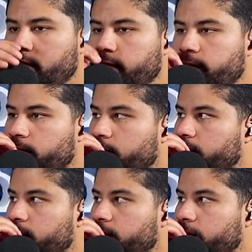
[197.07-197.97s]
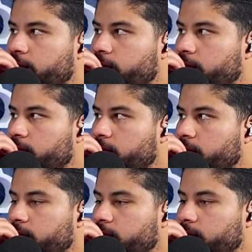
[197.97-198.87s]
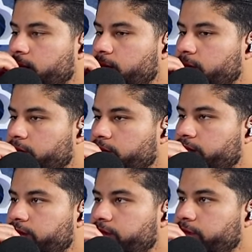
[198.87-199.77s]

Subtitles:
(silent)